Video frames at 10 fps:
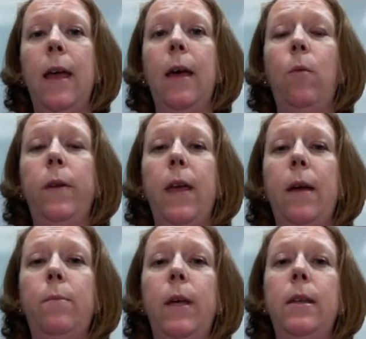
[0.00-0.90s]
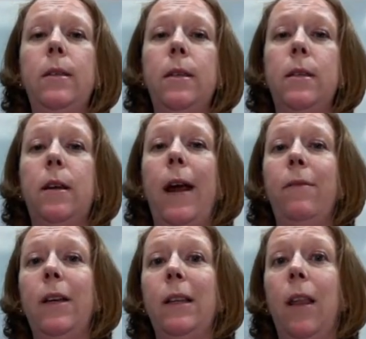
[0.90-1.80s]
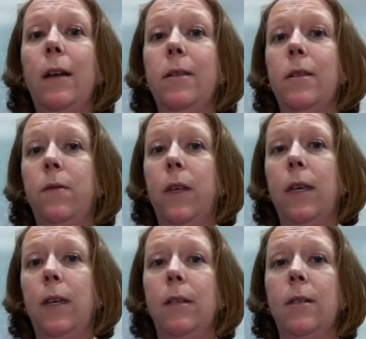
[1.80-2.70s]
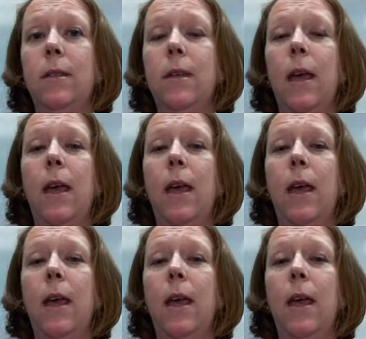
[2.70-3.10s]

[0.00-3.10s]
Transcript: And what that means is they're having lots of kids.